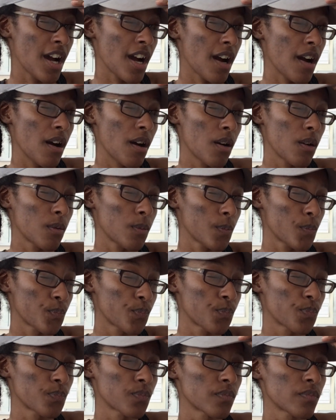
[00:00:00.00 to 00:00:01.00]

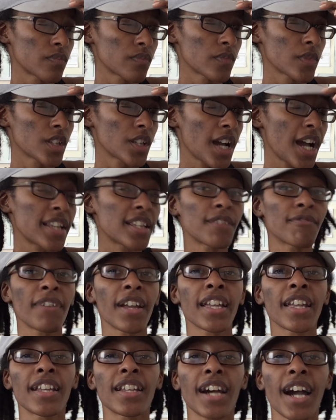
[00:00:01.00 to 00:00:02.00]
And
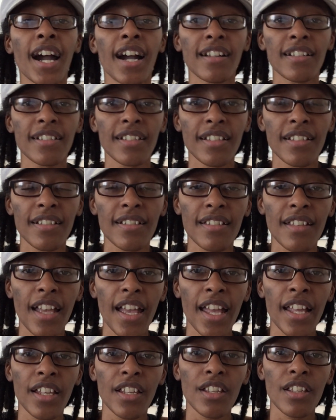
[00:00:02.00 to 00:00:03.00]
if I get access
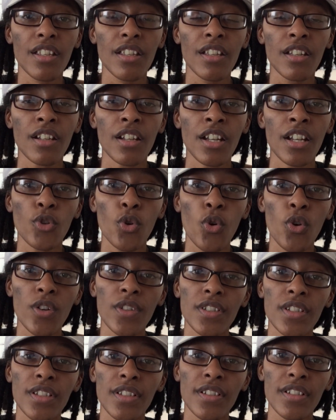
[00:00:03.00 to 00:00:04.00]
to any
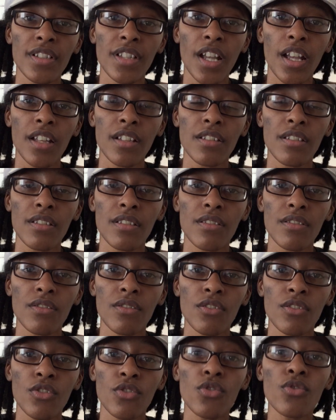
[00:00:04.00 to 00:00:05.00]
courses that
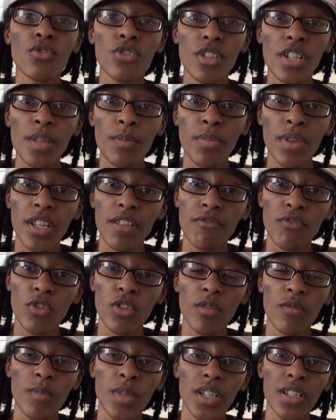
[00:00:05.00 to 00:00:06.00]
you usually pay
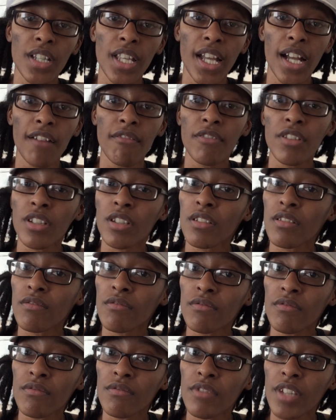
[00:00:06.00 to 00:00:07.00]
for but they
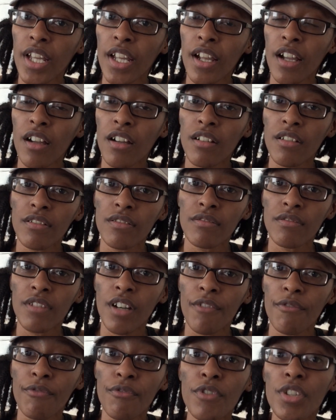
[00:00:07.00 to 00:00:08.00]
having like
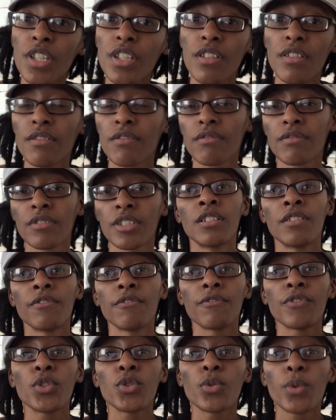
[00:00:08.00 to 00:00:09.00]
a free
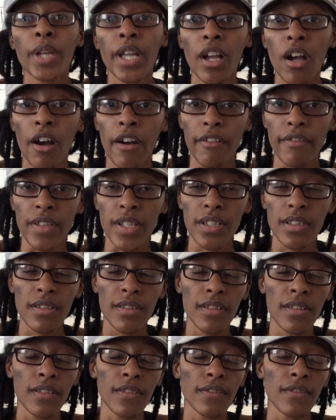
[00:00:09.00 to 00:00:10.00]
viewing of
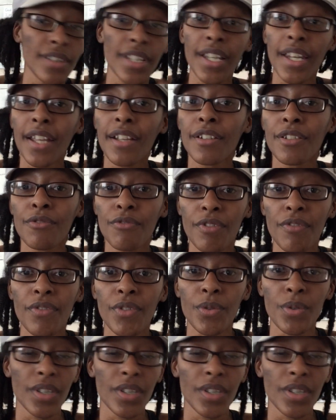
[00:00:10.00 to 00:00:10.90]
it, then I could review